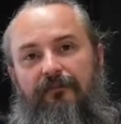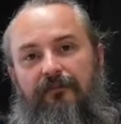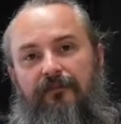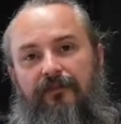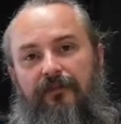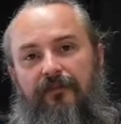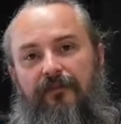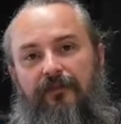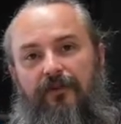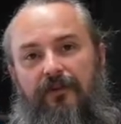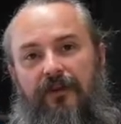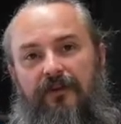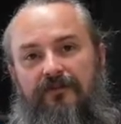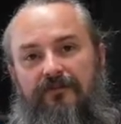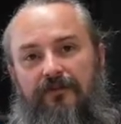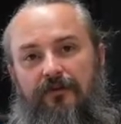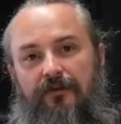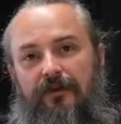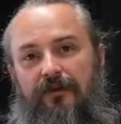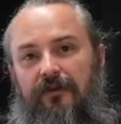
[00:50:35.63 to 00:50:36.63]
before they
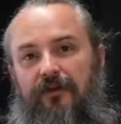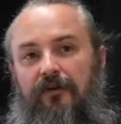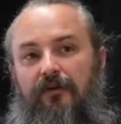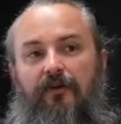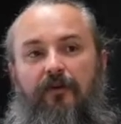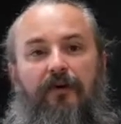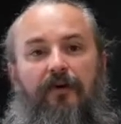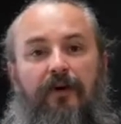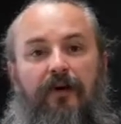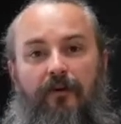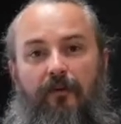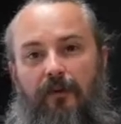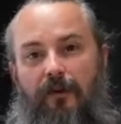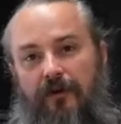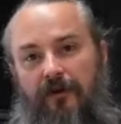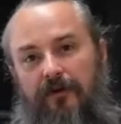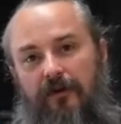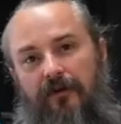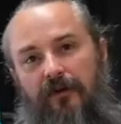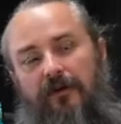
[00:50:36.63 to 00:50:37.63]
show anything. Or, okay, we're
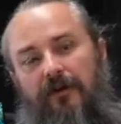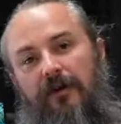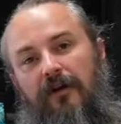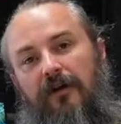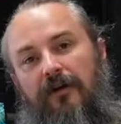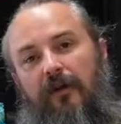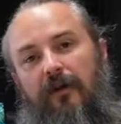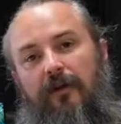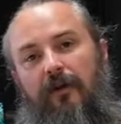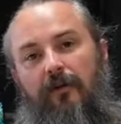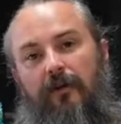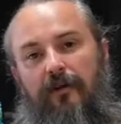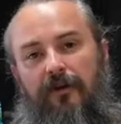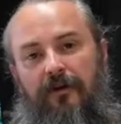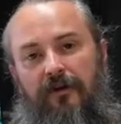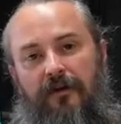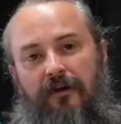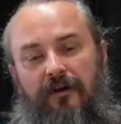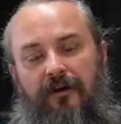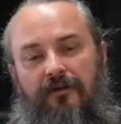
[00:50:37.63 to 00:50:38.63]
gonna
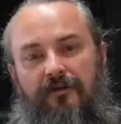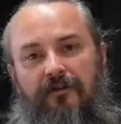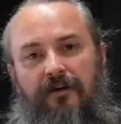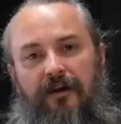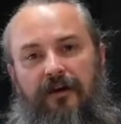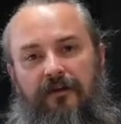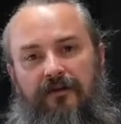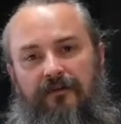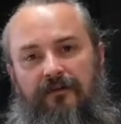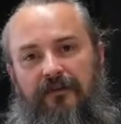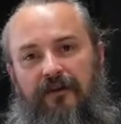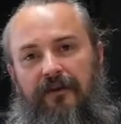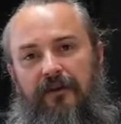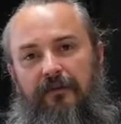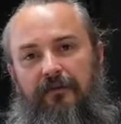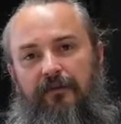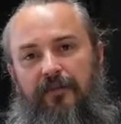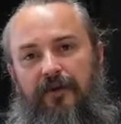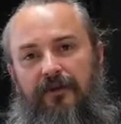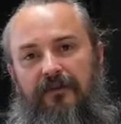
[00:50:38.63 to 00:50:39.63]
knuckle down and
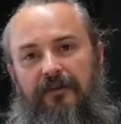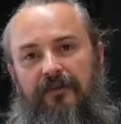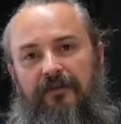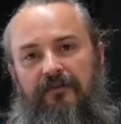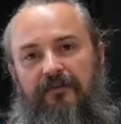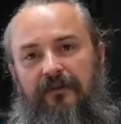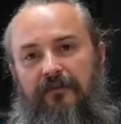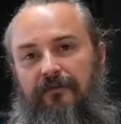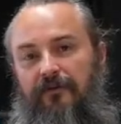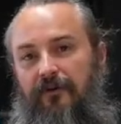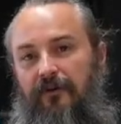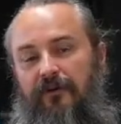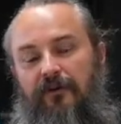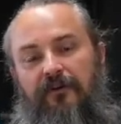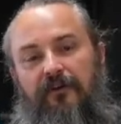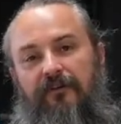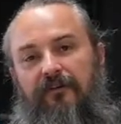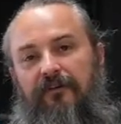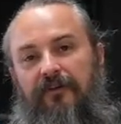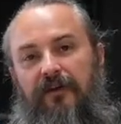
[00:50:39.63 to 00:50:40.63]
start building stuff. You're not
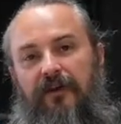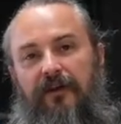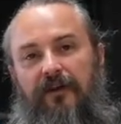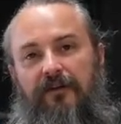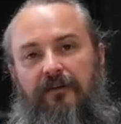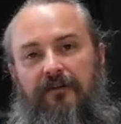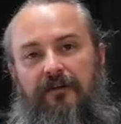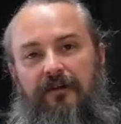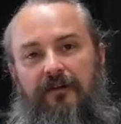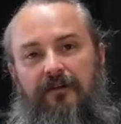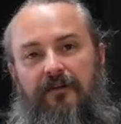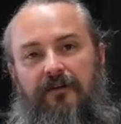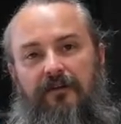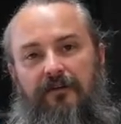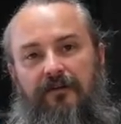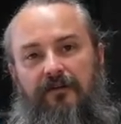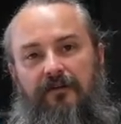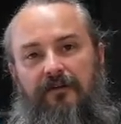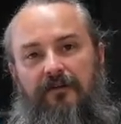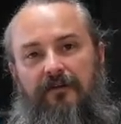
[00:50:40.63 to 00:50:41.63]
going to see anything,
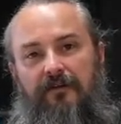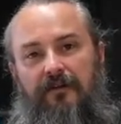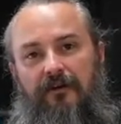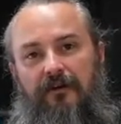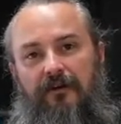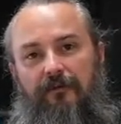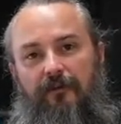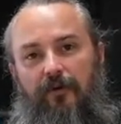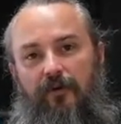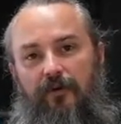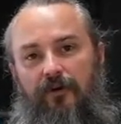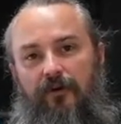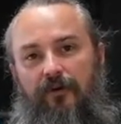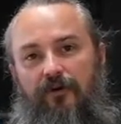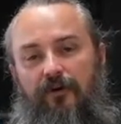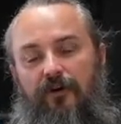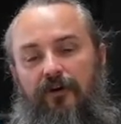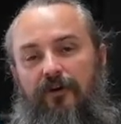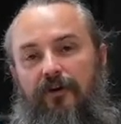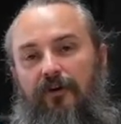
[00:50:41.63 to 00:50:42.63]
or you're
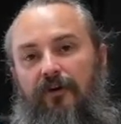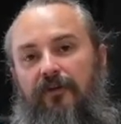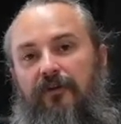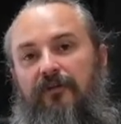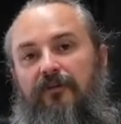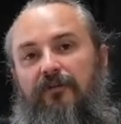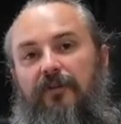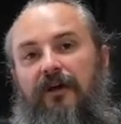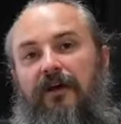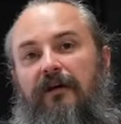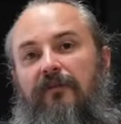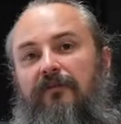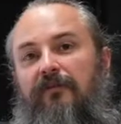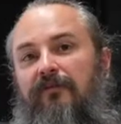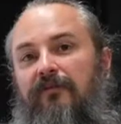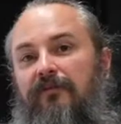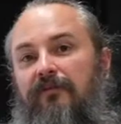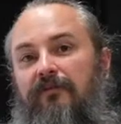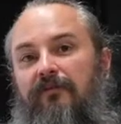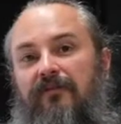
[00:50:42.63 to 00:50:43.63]
not going to be able
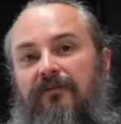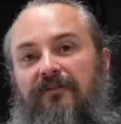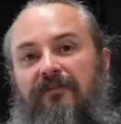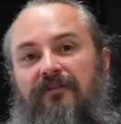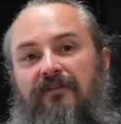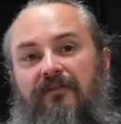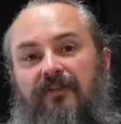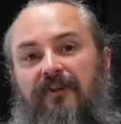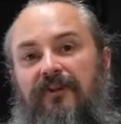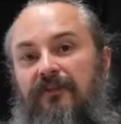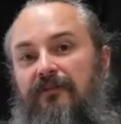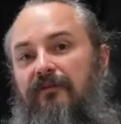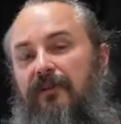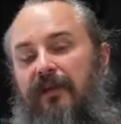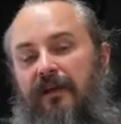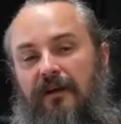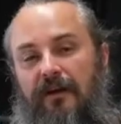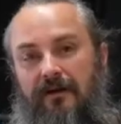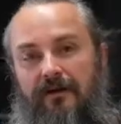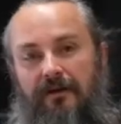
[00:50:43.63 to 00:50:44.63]
to receive
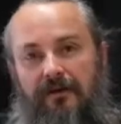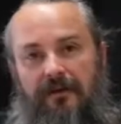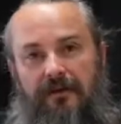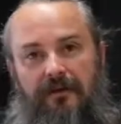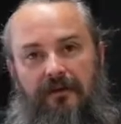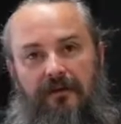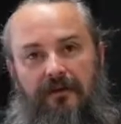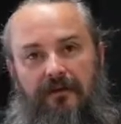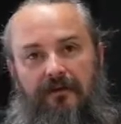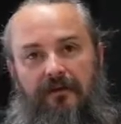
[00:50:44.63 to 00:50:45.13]
anything